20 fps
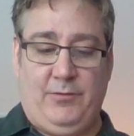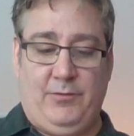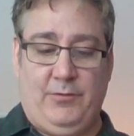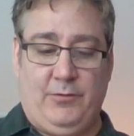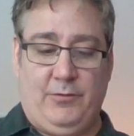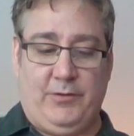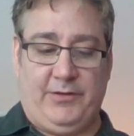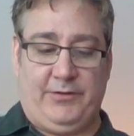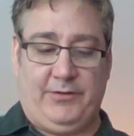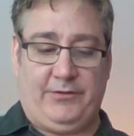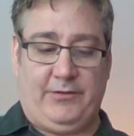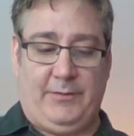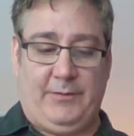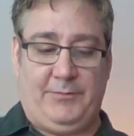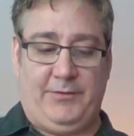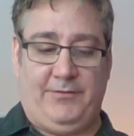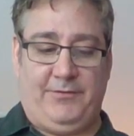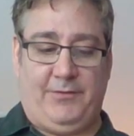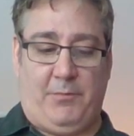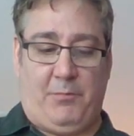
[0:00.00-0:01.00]
or
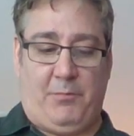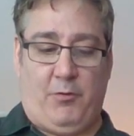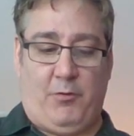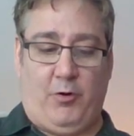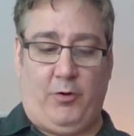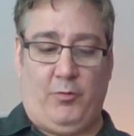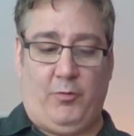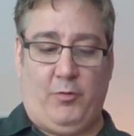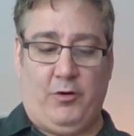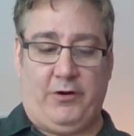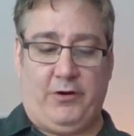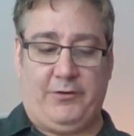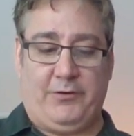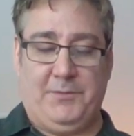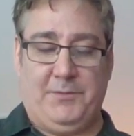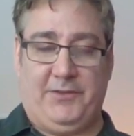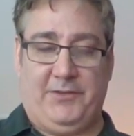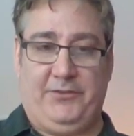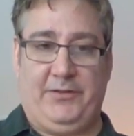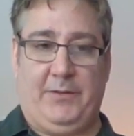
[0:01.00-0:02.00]
description for poor
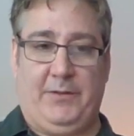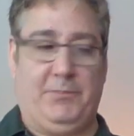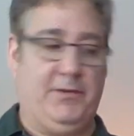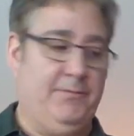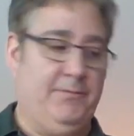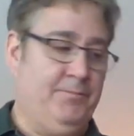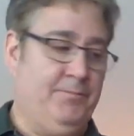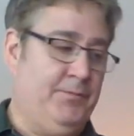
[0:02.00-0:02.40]
workmanship.